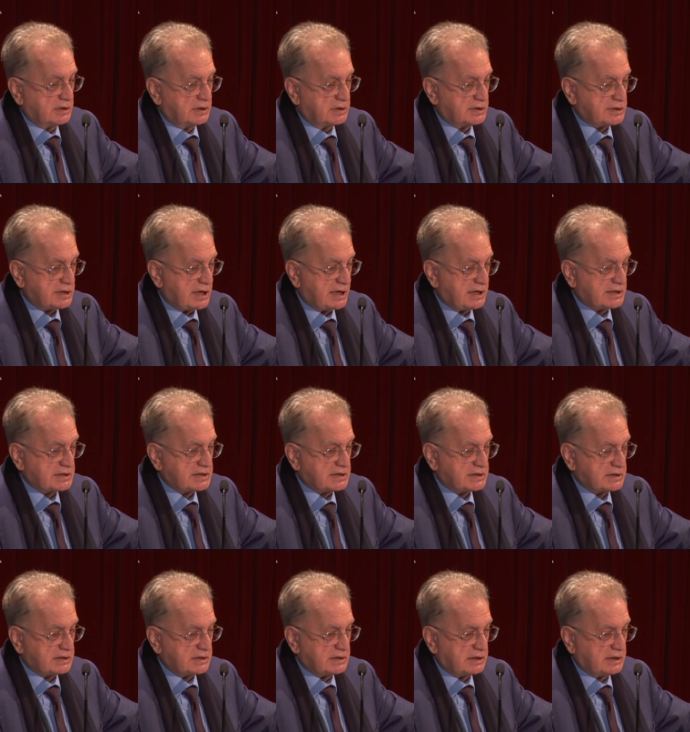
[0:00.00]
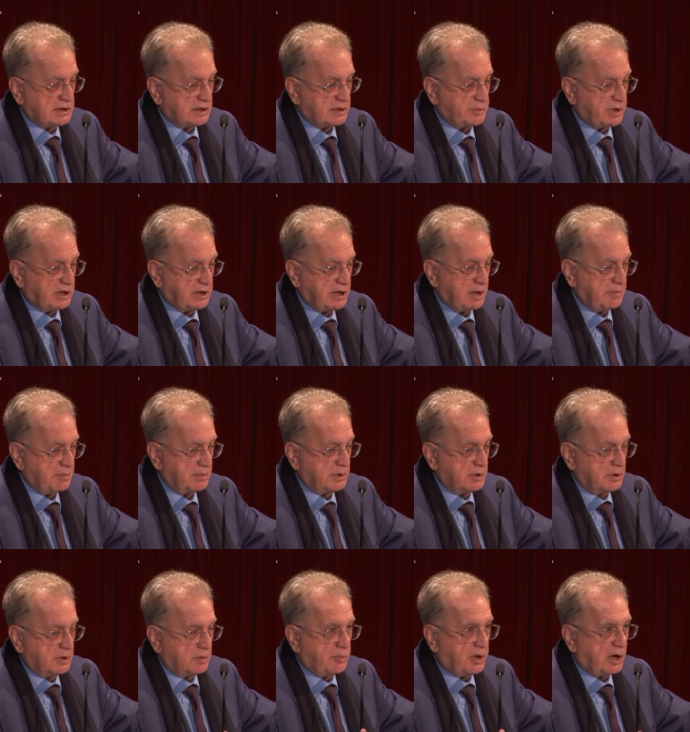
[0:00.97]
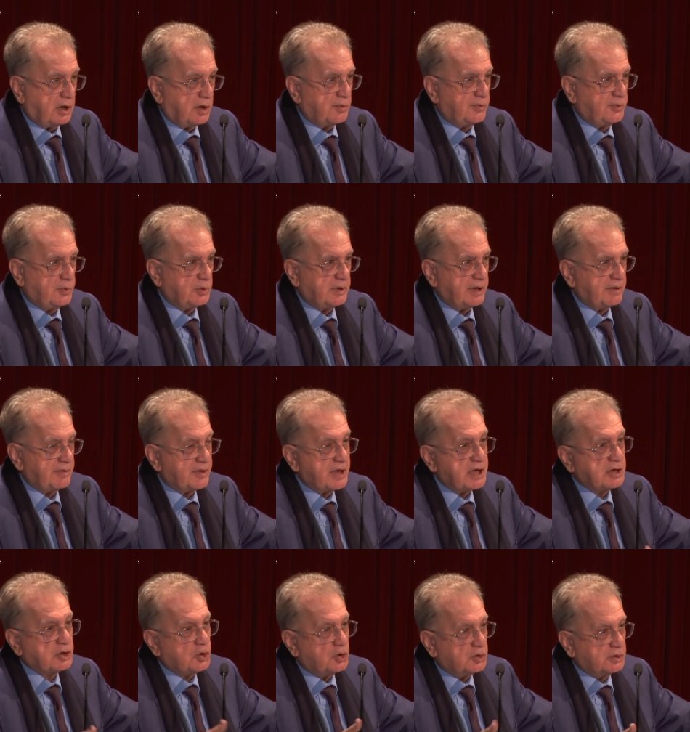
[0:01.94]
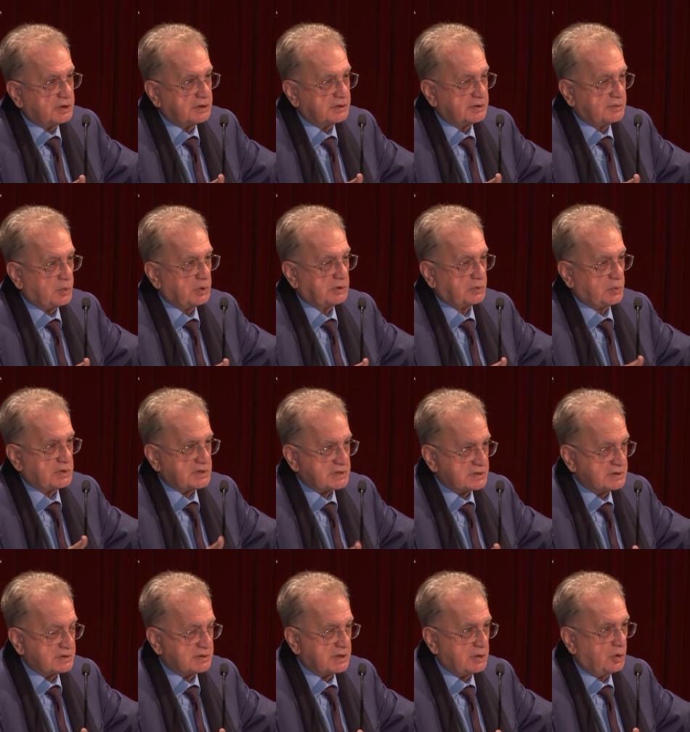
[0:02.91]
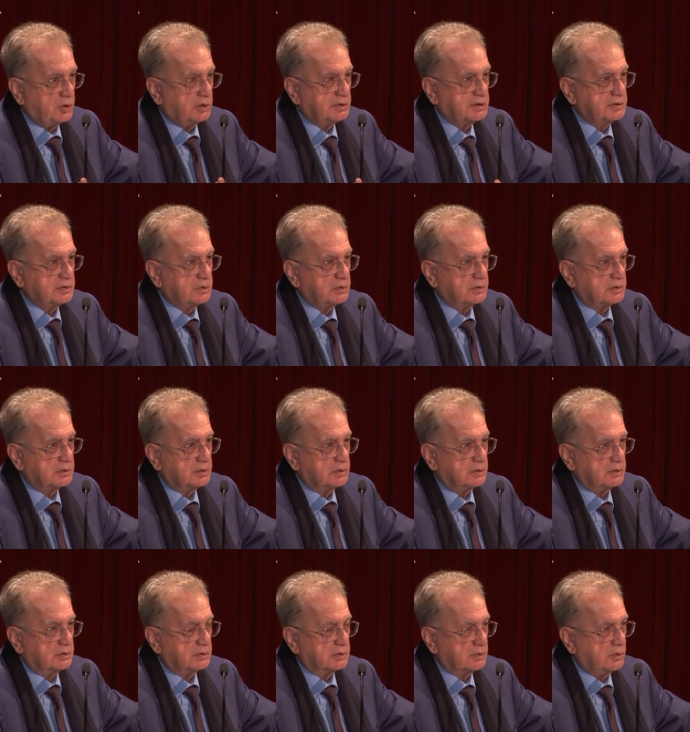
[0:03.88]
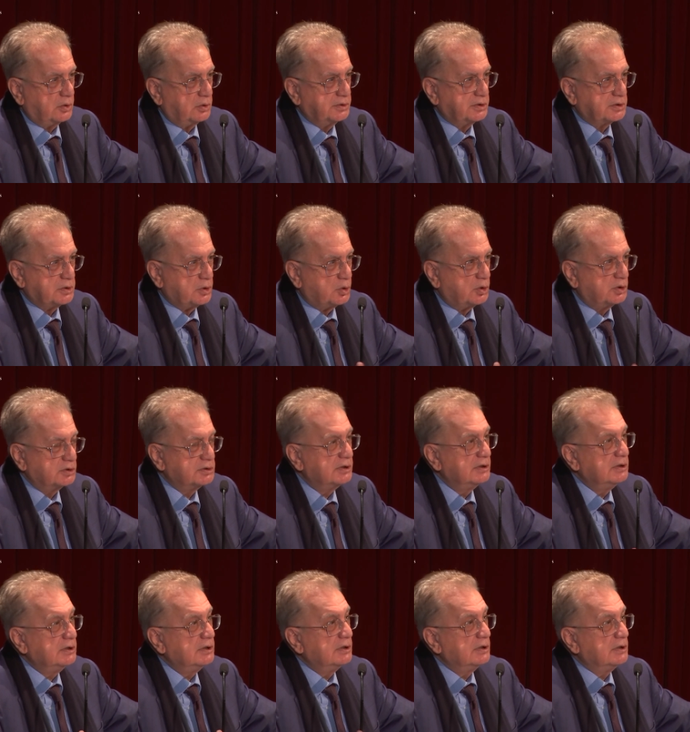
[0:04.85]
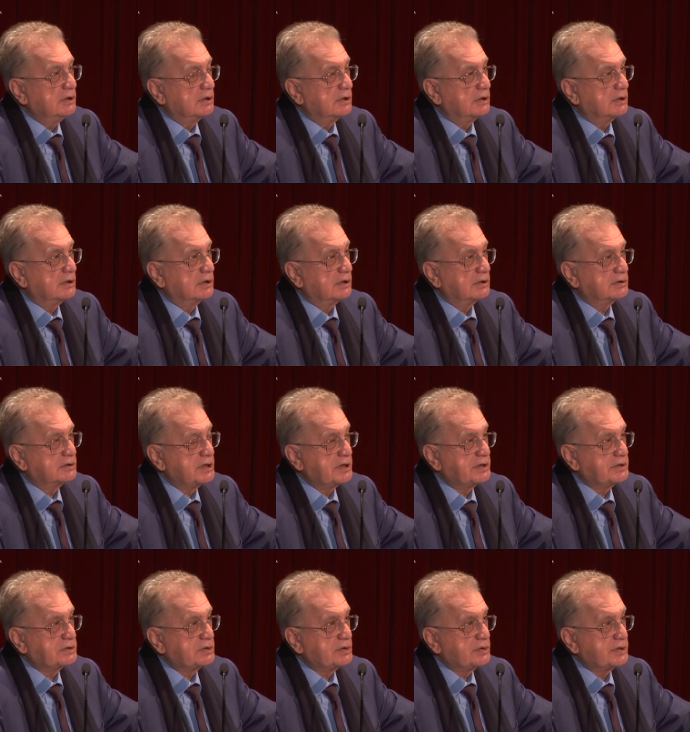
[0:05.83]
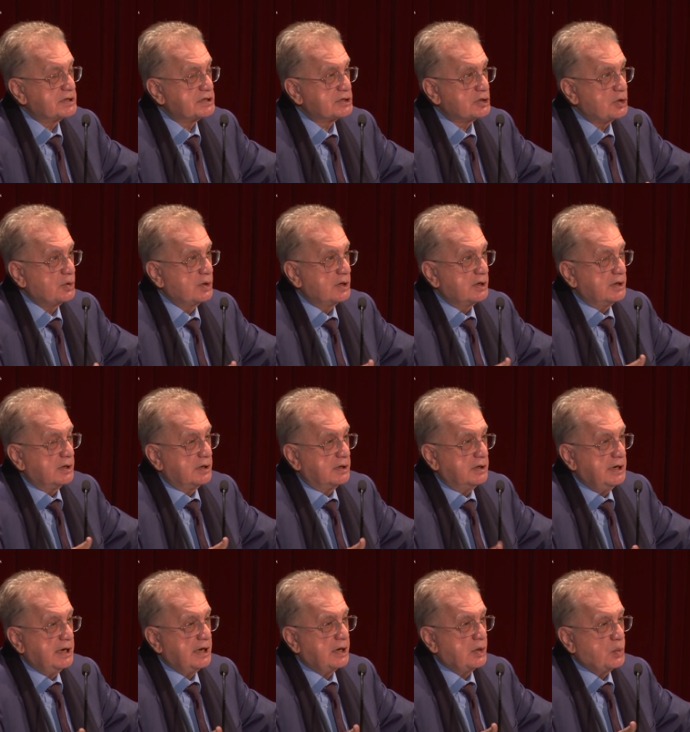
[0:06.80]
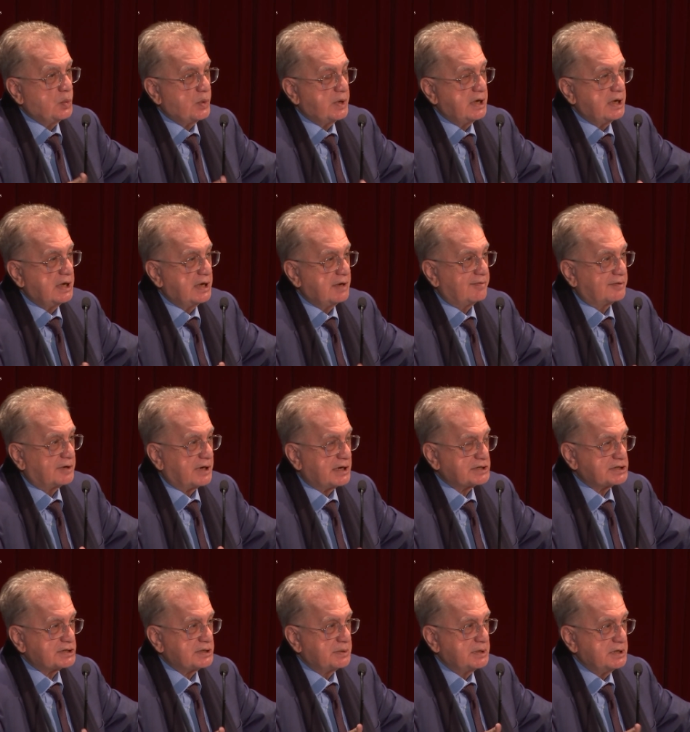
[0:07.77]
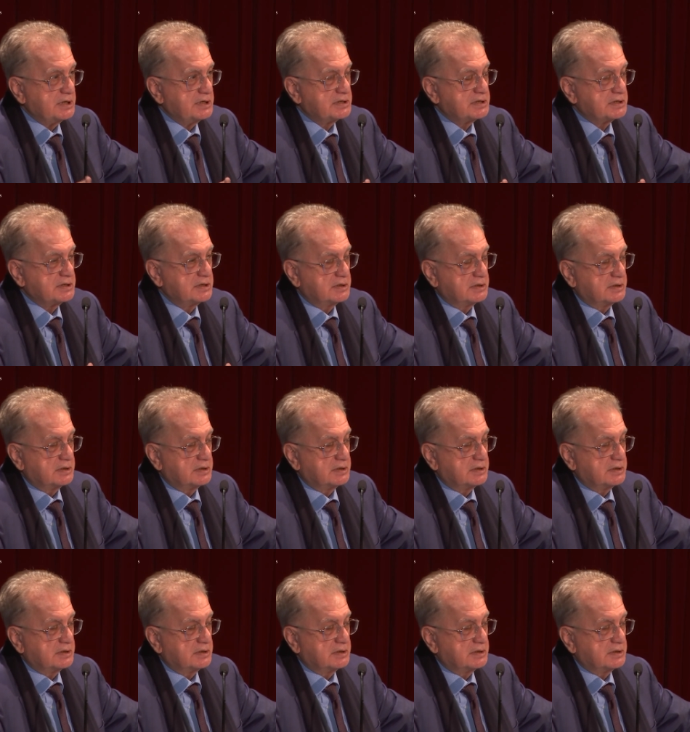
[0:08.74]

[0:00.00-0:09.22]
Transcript: Tsars uh, became powerful and they conquered what was the Golden, uh, Golden Horde uh, territory. So now we have Russia is